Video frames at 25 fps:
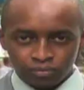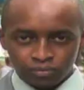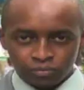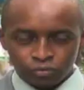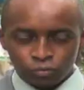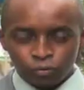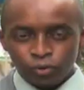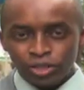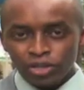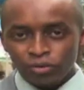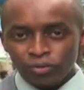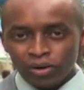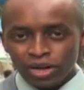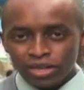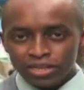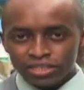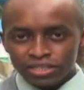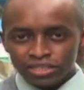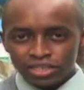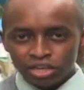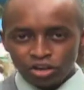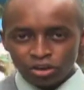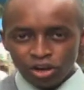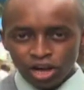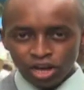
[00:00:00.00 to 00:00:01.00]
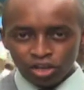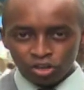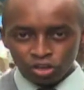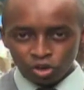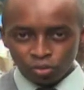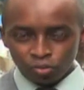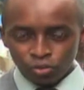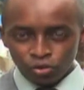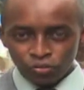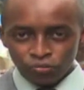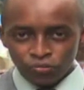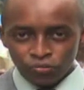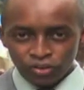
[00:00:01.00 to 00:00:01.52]
With the world now a
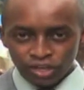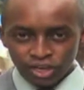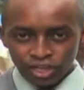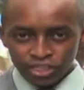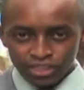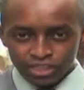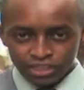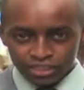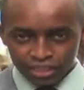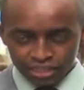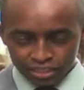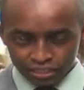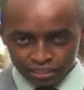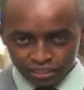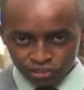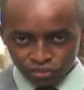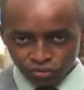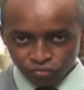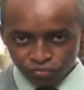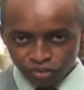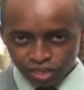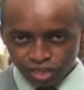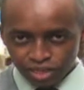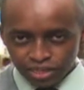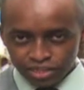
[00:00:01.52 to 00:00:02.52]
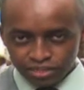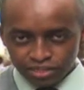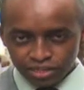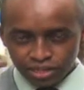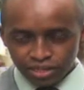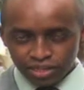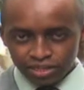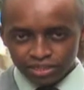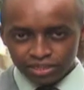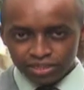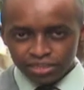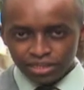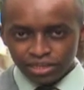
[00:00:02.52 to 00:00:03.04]
global village courtesy of the
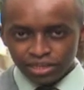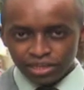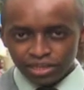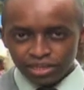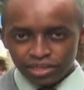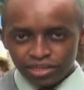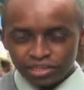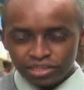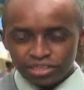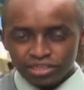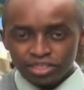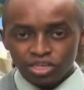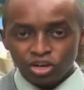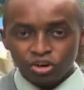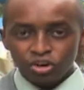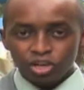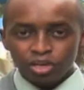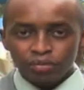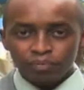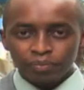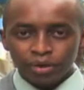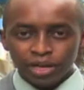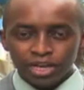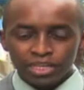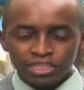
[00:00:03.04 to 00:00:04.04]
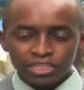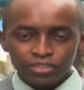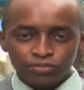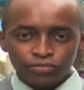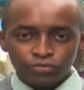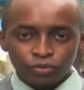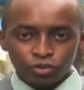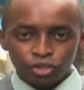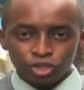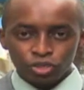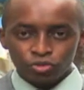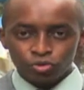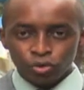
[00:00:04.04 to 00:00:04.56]
internet, it is now imperative
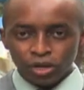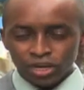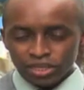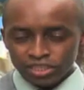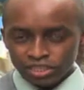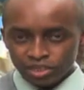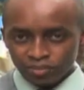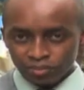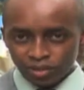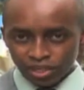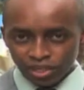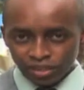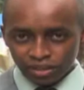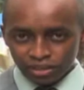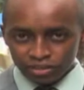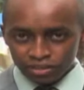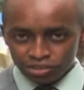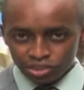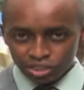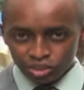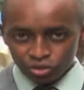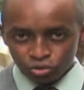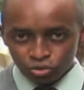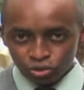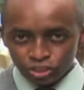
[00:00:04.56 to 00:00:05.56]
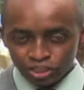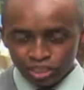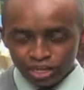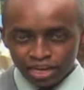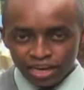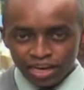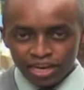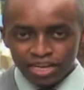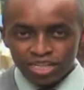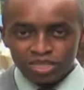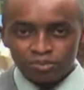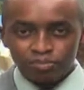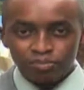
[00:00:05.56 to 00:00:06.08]
for the tourism industry to
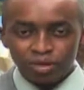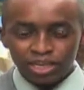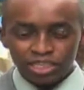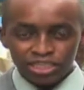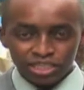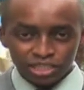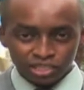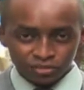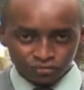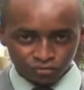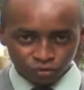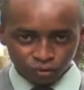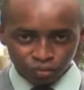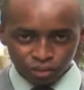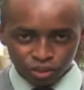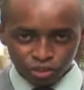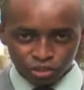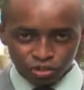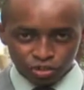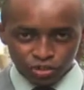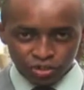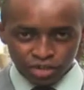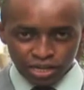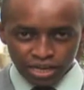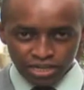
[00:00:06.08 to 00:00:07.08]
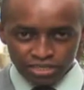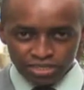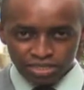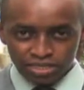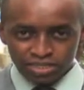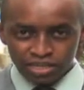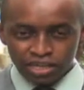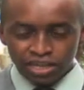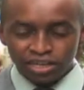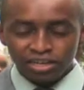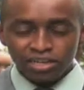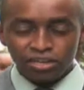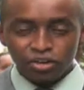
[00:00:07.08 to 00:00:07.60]
share as much information as
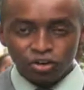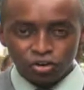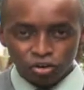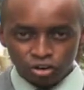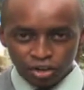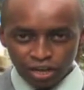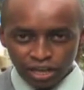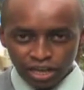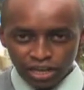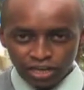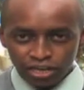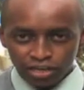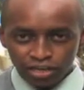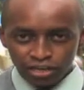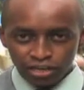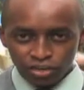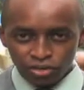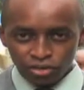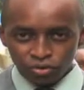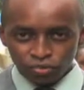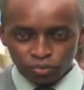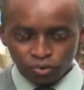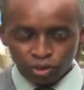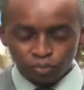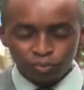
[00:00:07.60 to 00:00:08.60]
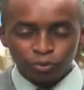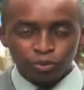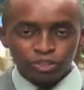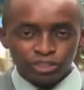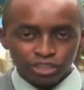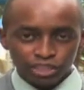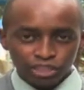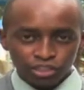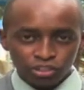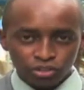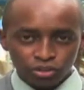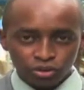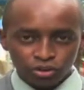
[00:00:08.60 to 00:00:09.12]
it can online with
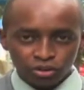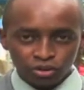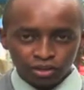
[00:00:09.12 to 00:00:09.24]
potential